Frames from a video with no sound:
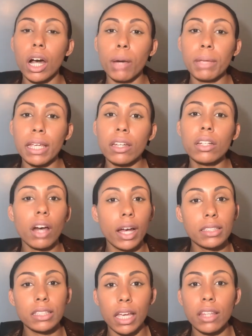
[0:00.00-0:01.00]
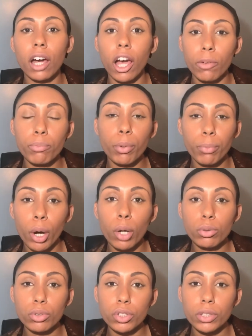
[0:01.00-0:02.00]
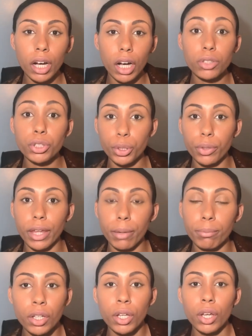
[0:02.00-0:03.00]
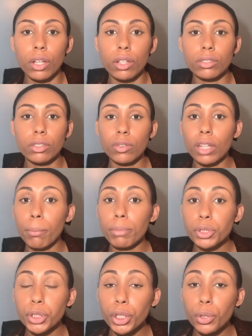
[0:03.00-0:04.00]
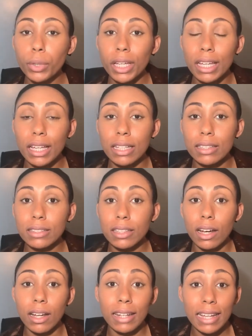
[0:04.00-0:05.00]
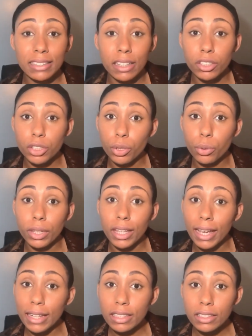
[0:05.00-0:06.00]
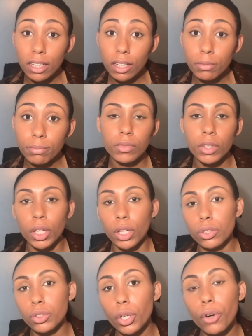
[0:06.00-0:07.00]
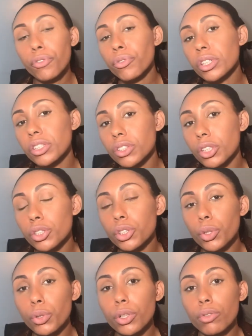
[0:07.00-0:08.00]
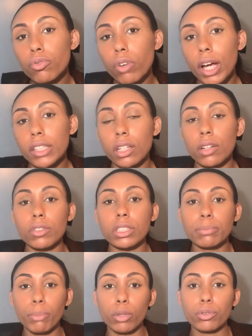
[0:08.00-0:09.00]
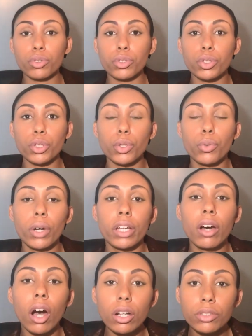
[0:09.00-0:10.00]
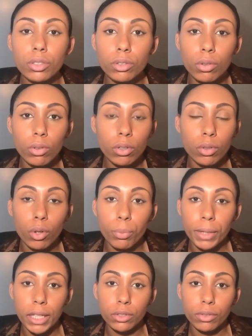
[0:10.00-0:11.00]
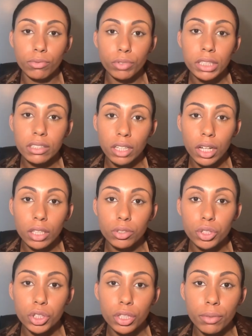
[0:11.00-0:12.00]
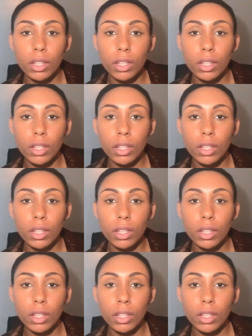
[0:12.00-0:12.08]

in an idea that I've proposed to them. So number two is a letter to the editor. So for instance, you can write a response to an article or a piece of research.